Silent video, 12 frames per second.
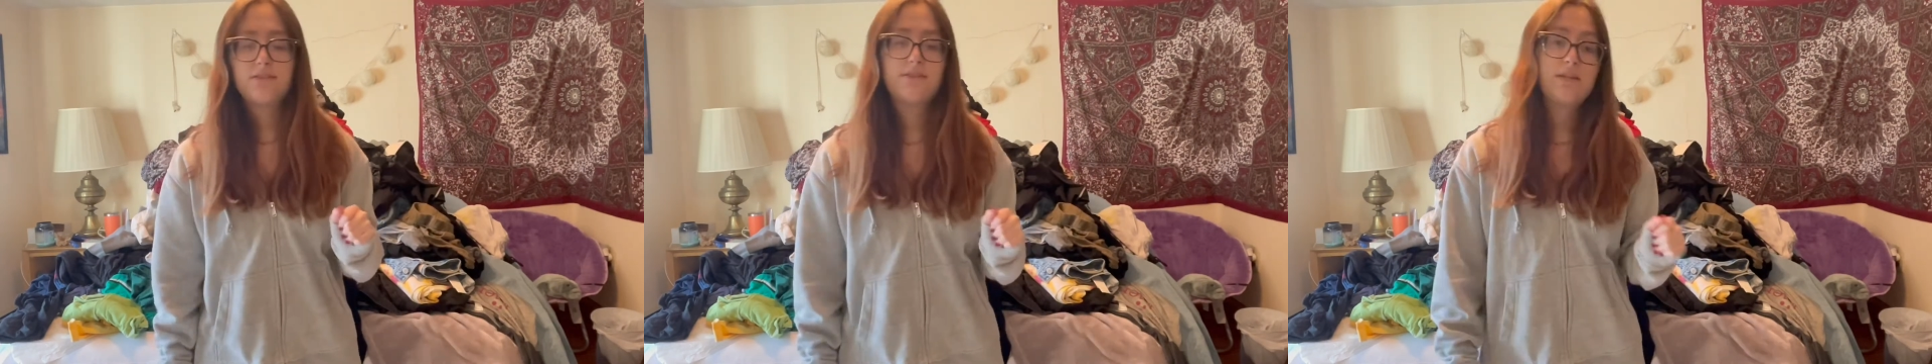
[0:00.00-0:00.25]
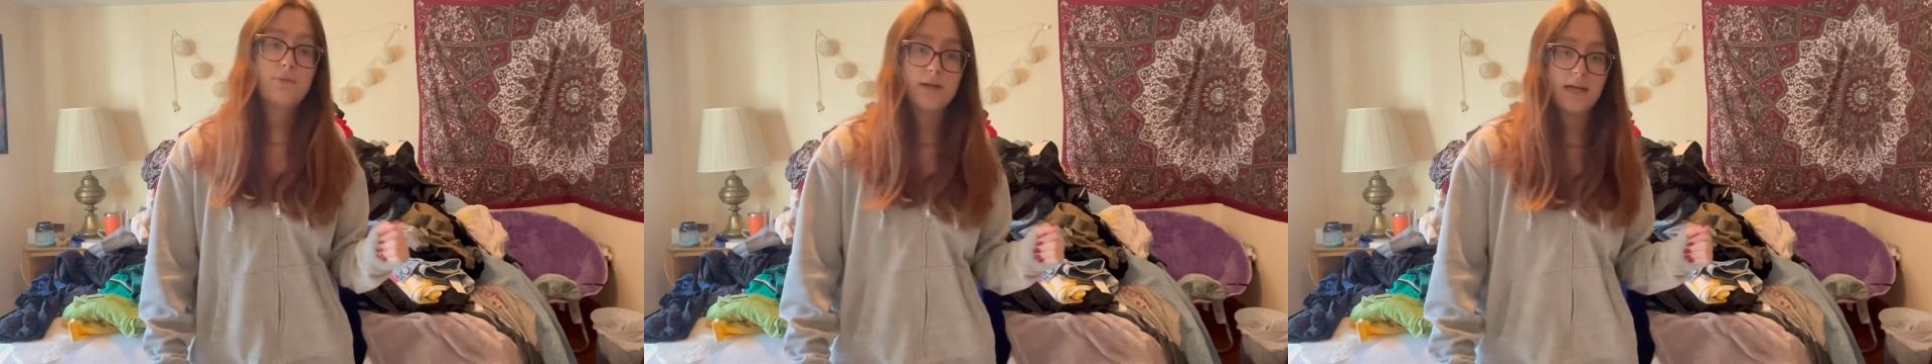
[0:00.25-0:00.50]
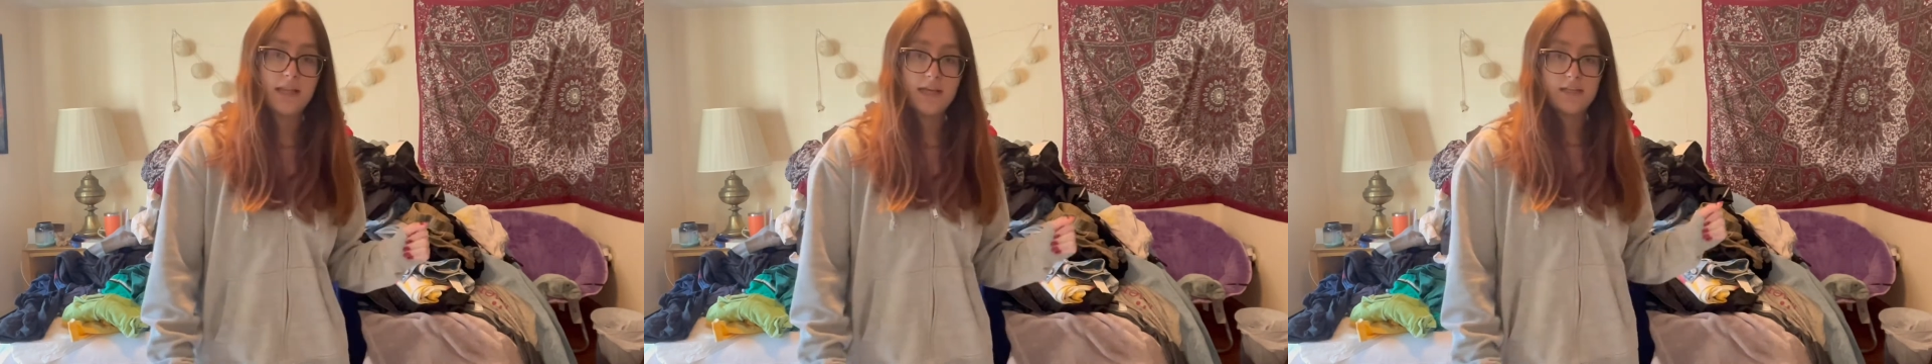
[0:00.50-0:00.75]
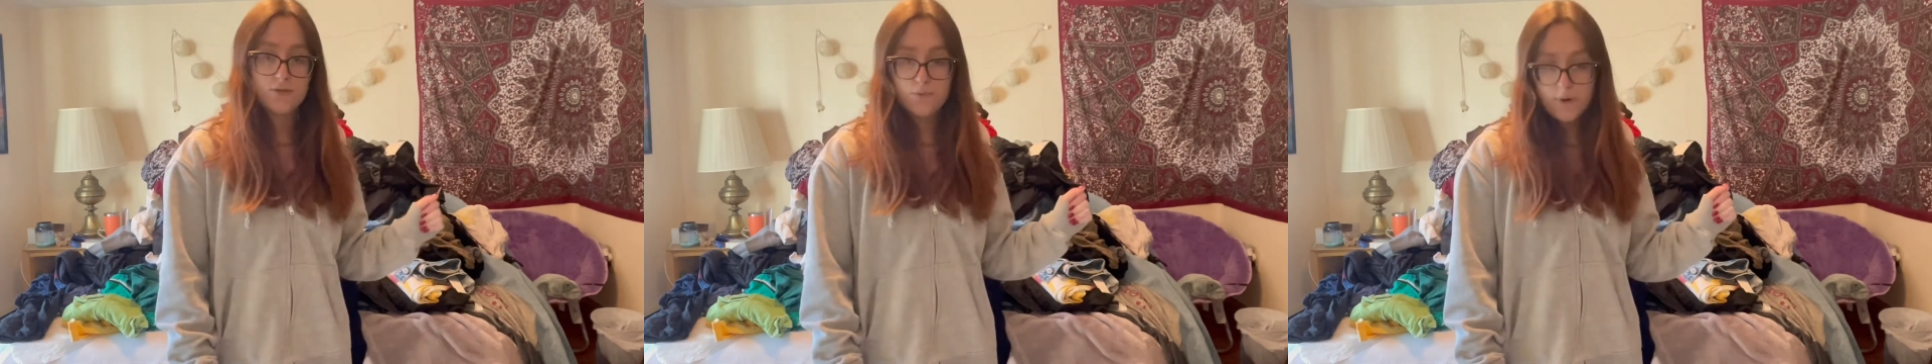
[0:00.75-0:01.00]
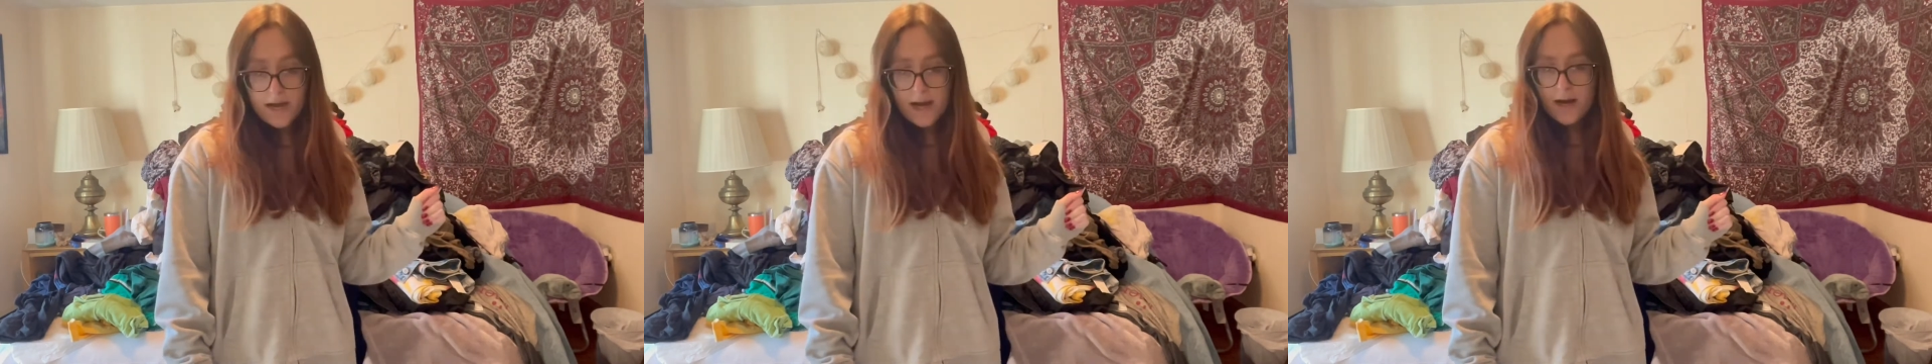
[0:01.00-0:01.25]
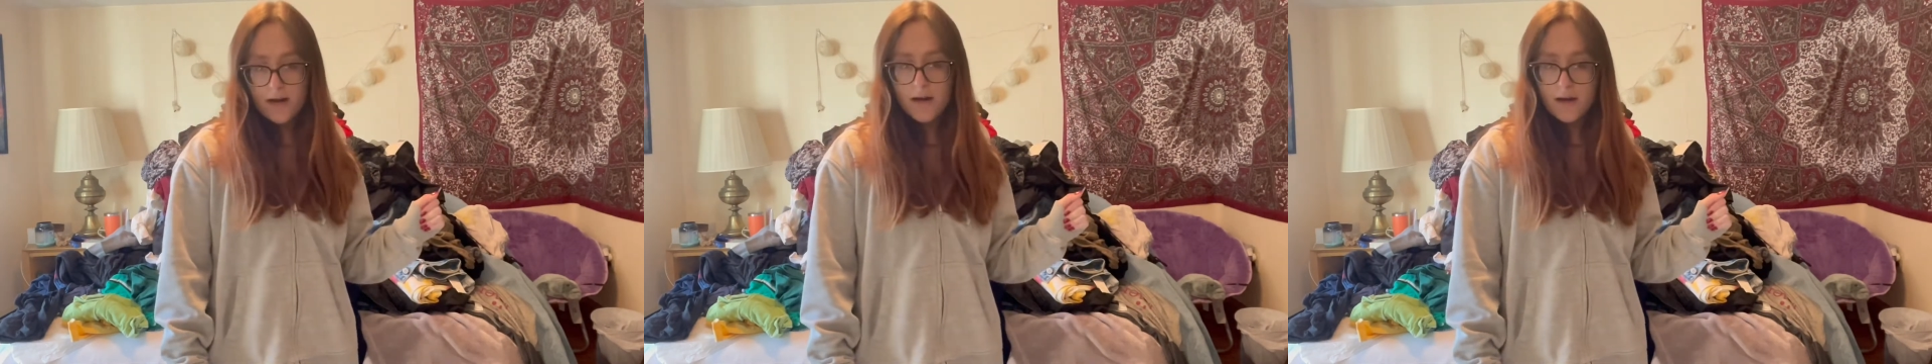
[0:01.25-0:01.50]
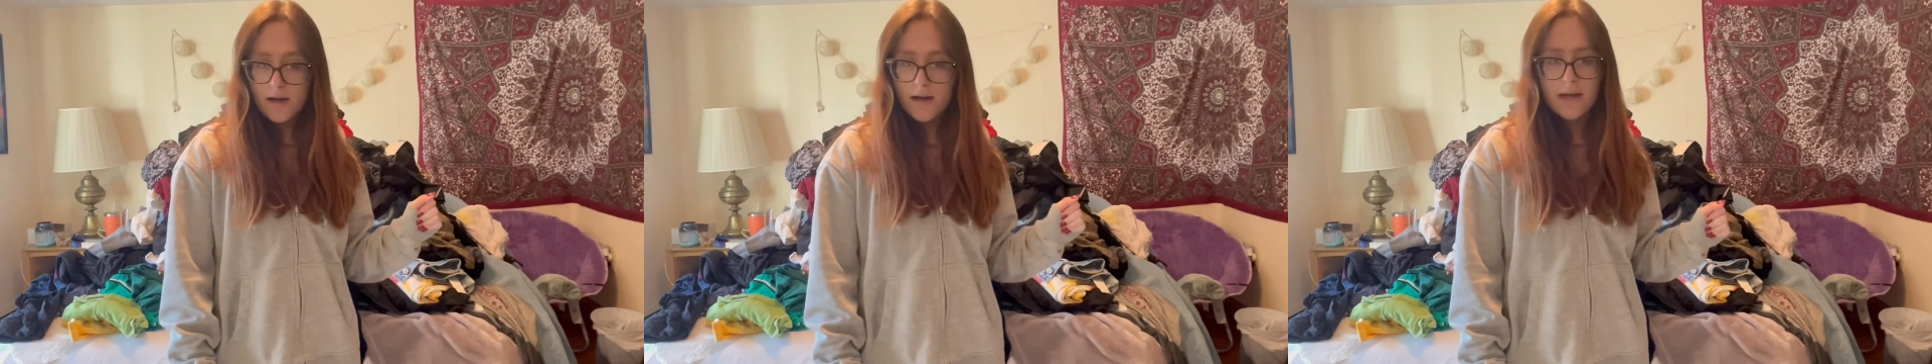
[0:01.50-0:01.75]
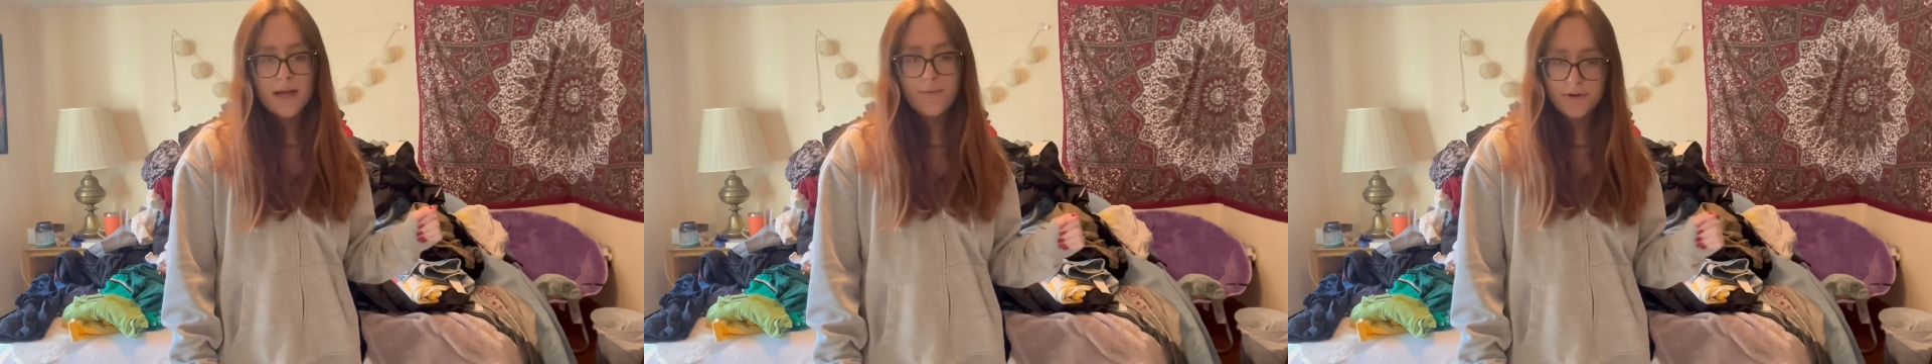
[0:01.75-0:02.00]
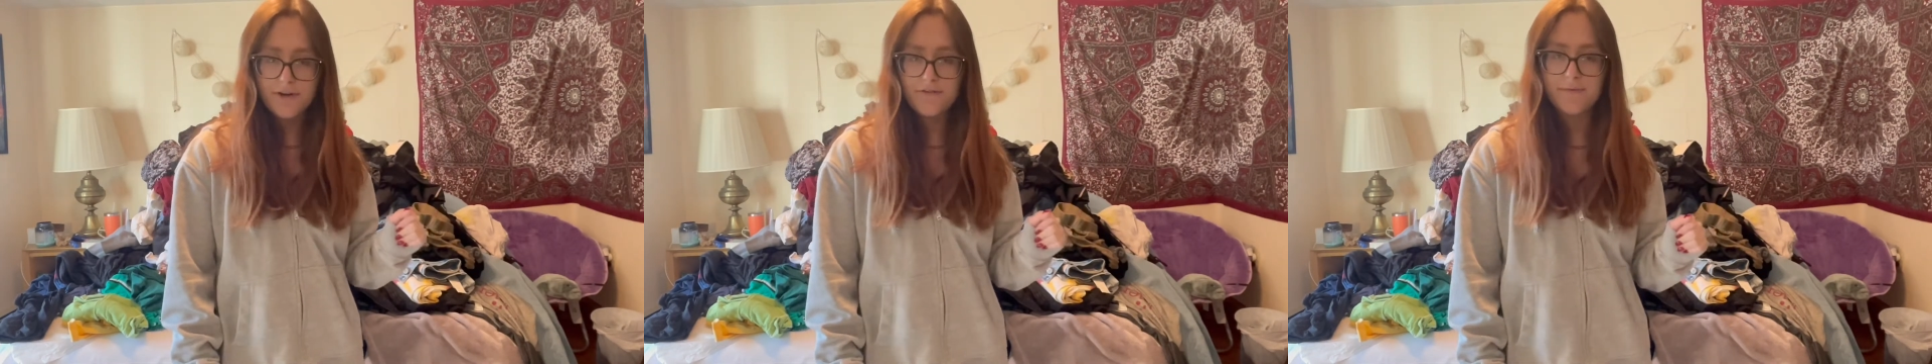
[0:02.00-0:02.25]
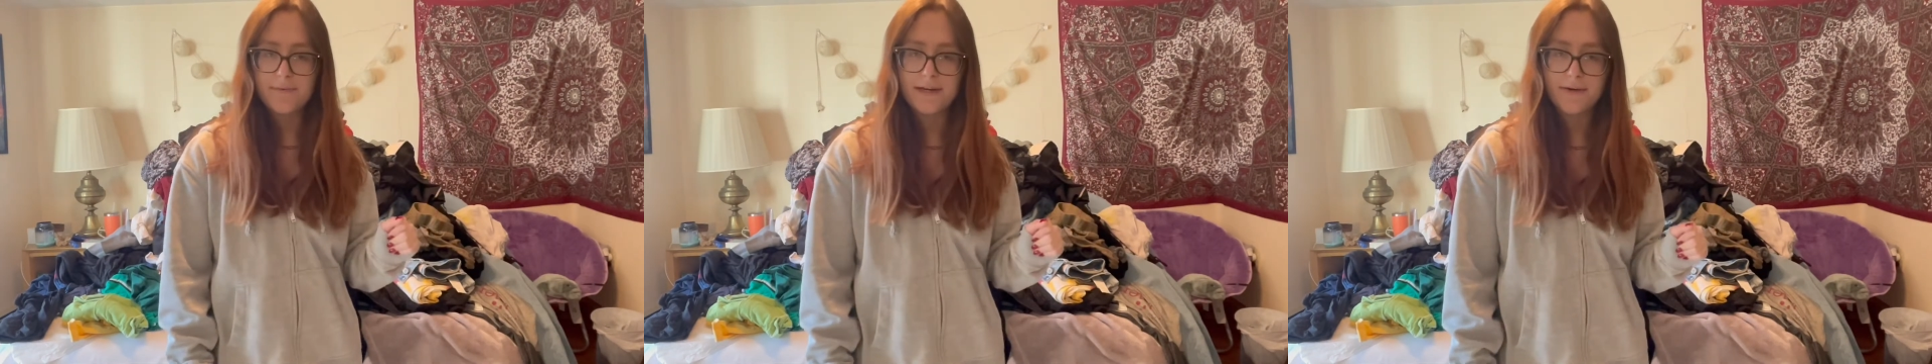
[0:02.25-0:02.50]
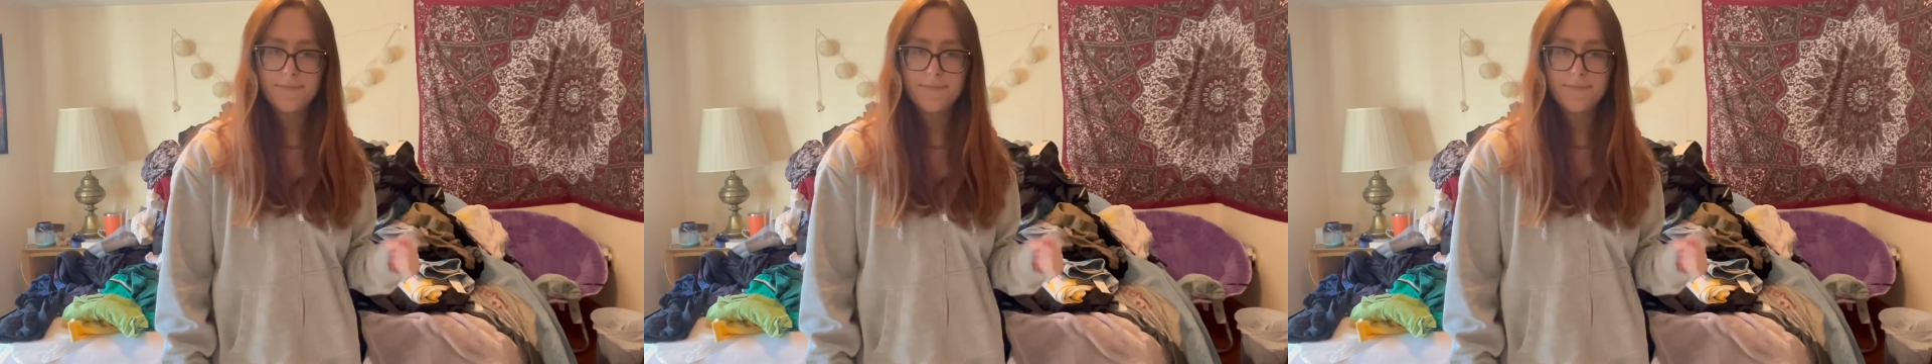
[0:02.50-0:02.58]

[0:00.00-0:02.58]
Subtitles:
see what I'd like to wear, and we'll go from there.